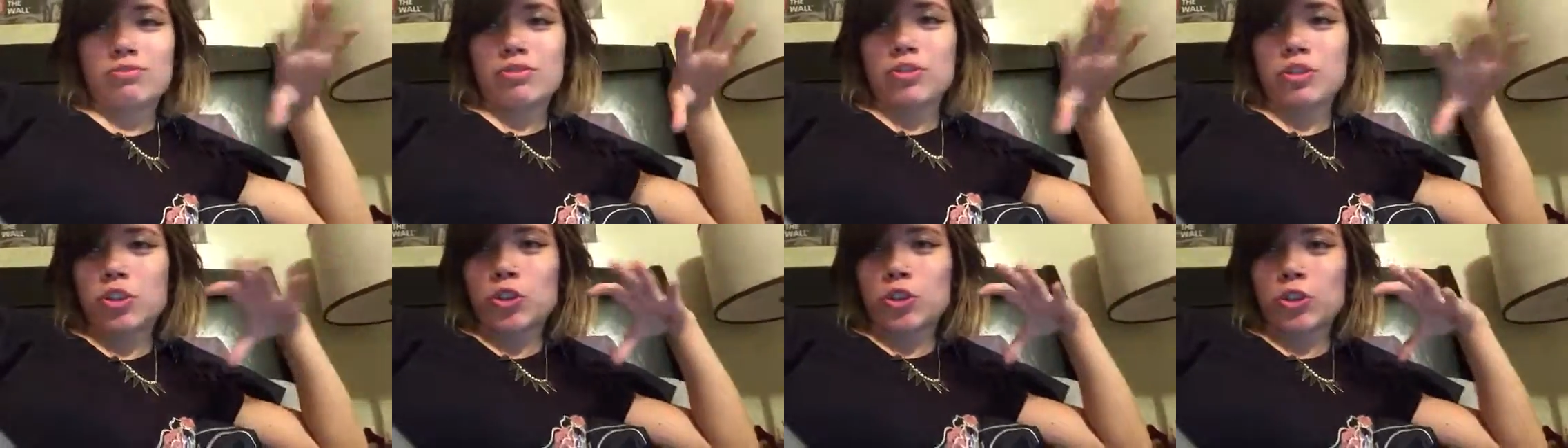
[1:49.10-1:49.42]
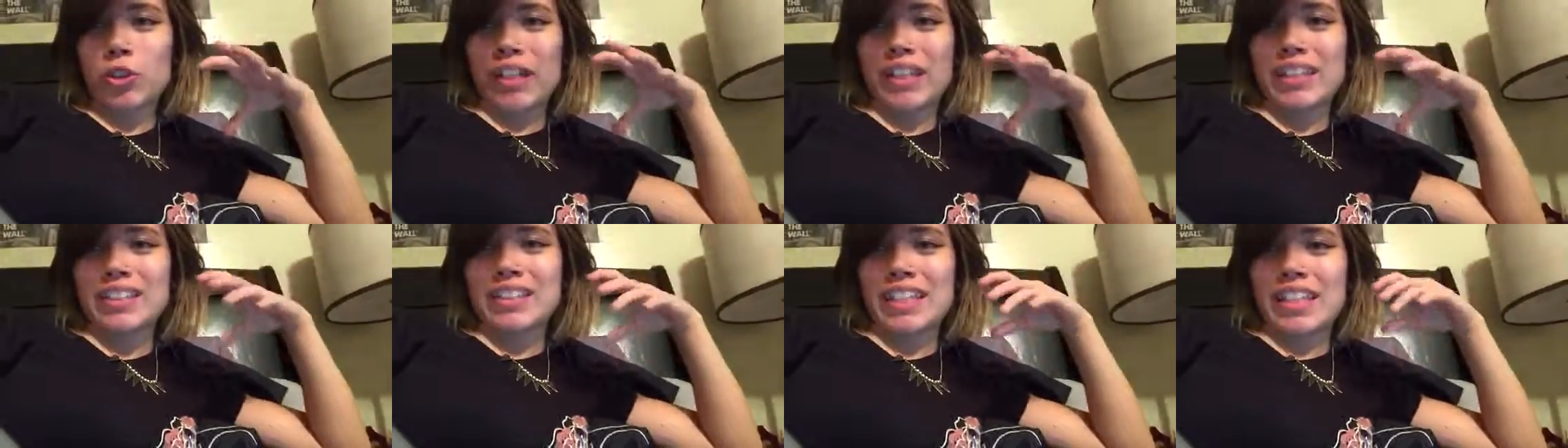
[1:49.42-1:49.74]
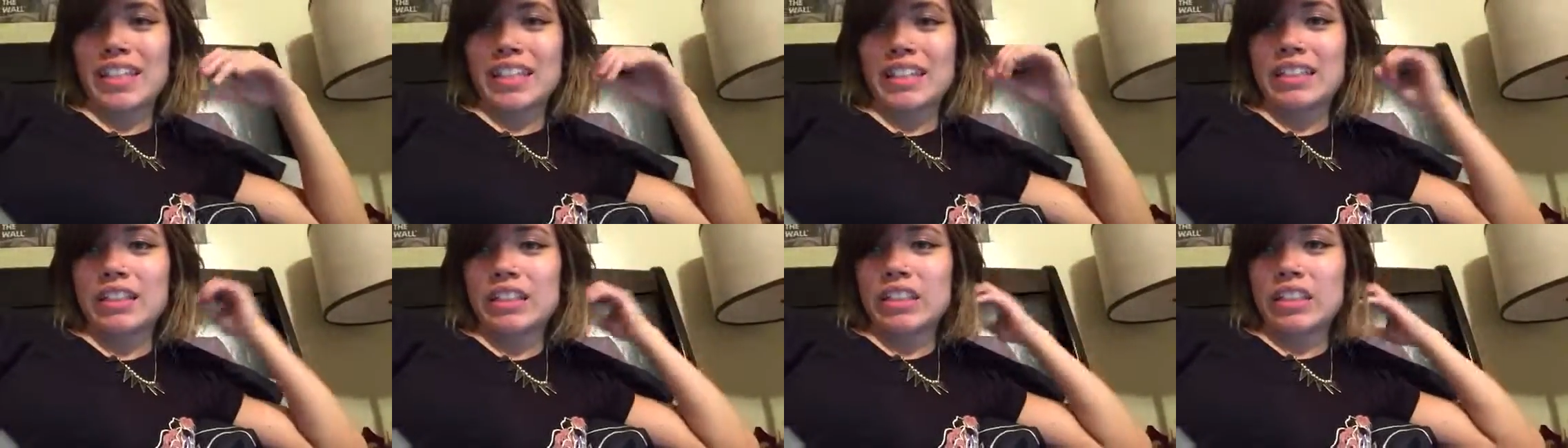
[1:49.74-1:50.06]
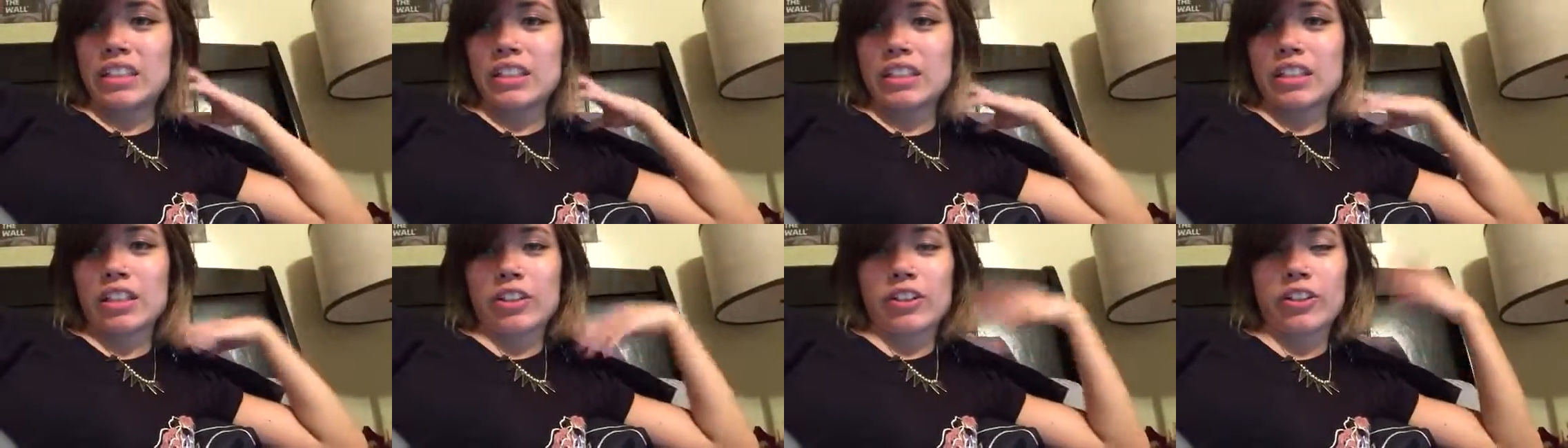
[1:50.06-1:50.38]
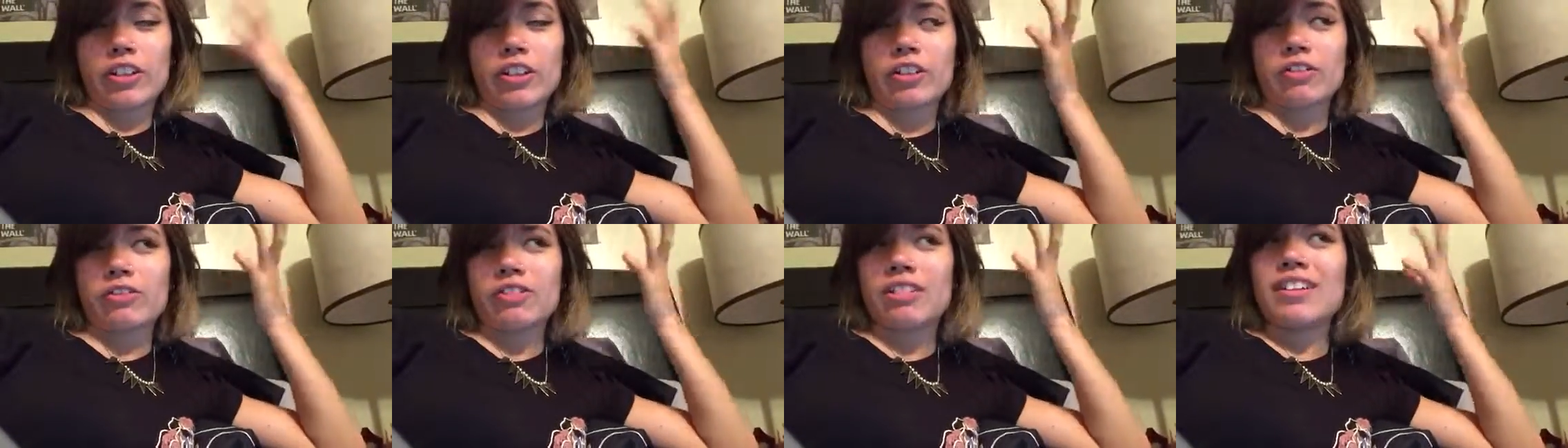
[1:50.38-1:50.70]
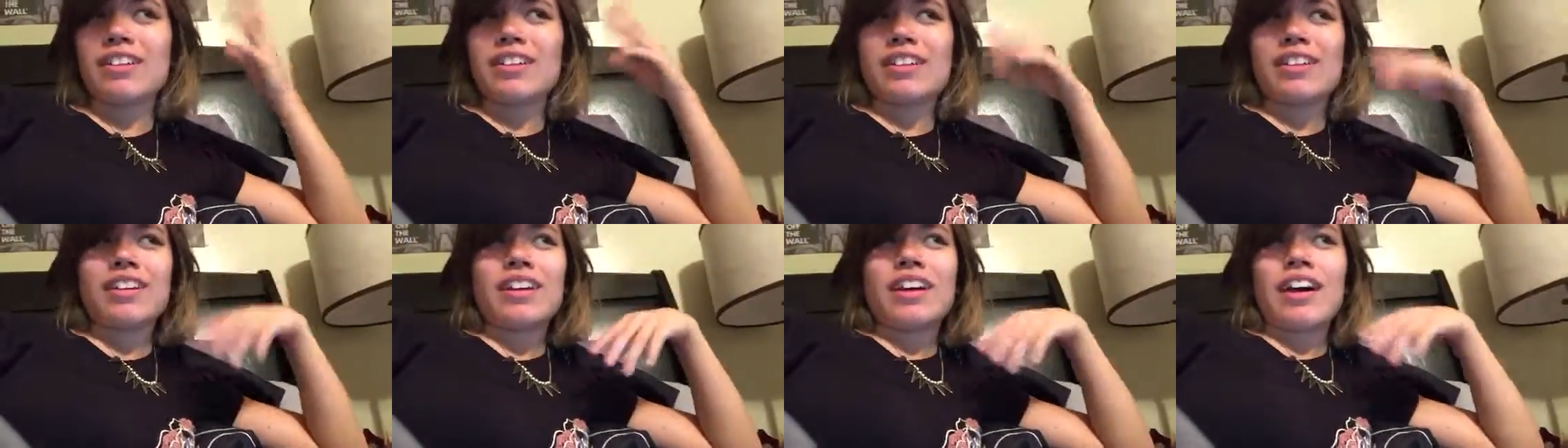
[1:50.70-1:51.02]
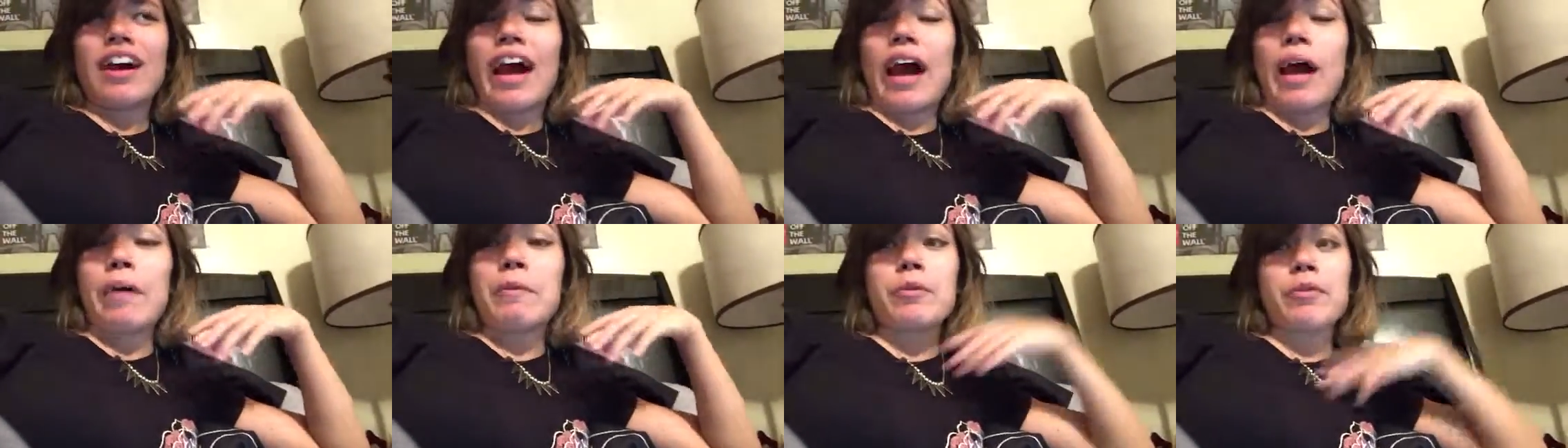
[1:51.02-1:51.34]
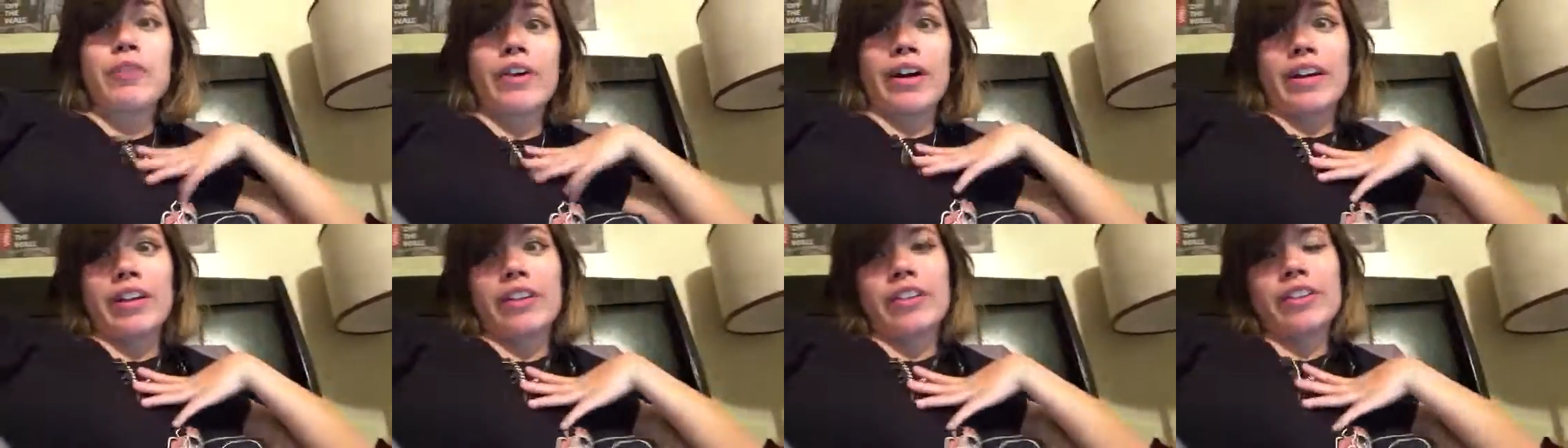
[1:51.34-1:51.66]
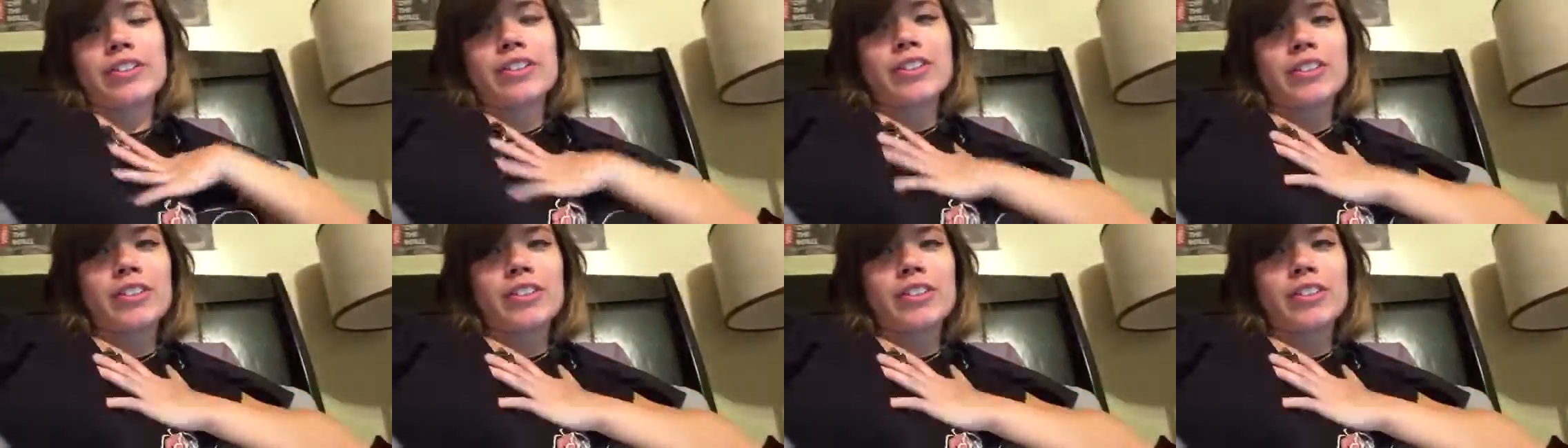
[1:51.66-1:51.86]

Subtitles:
straight sentences. There you go. I'm a writer,